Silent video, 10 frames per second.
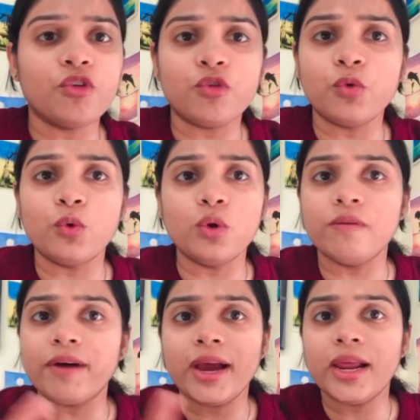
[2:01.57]

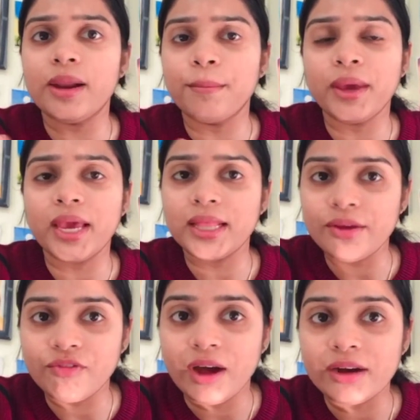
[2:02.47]
rule while making the
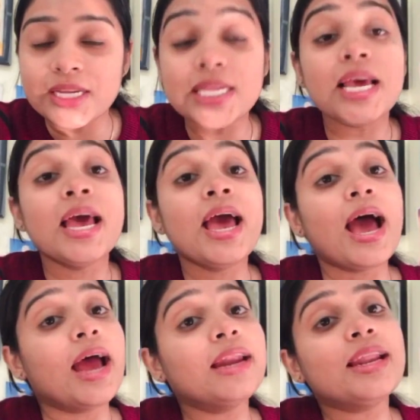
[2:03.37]
flowers,
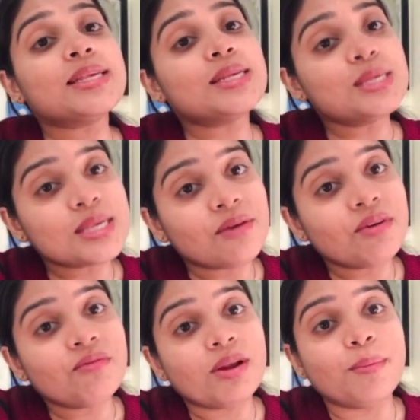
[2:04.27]
and lesson
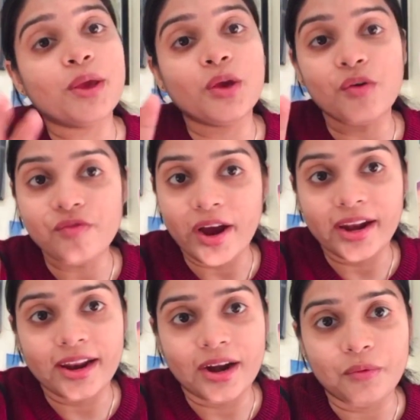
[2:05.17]
7 will be your
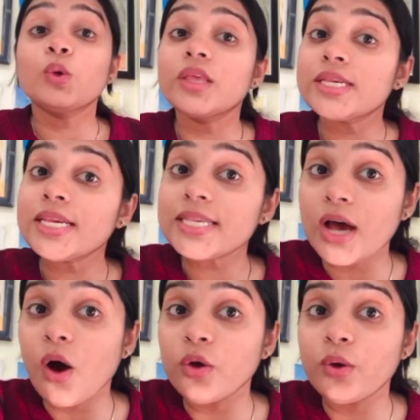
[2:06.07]
final art. So this is
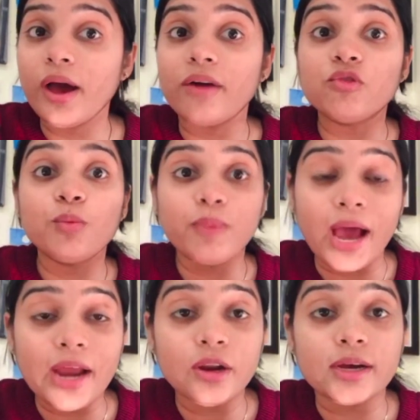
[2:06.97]
how you have to
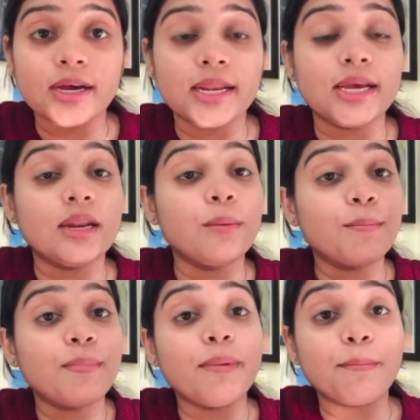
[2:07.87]
plan your curriculum,
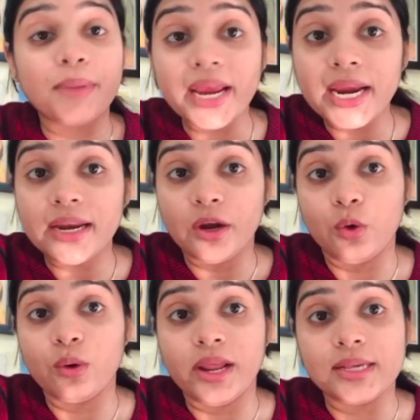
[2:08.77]
break it
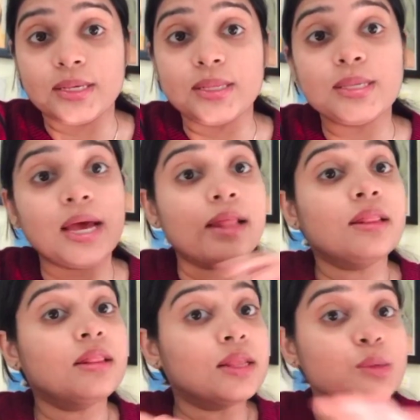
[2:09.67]
into lessons,
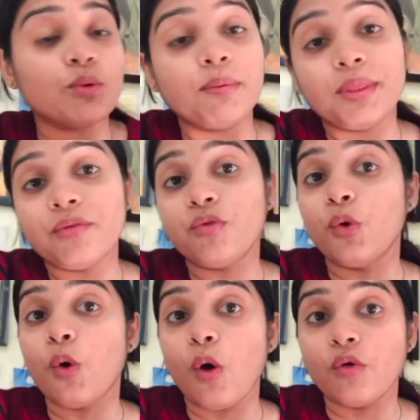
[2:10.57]
and this will be the
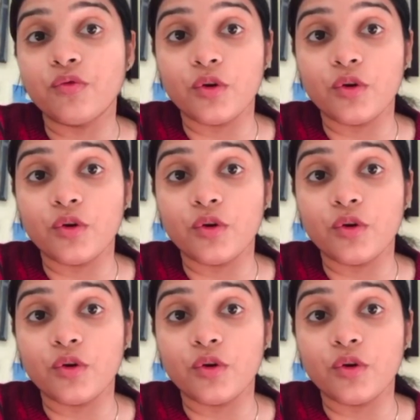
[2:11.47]
flow of your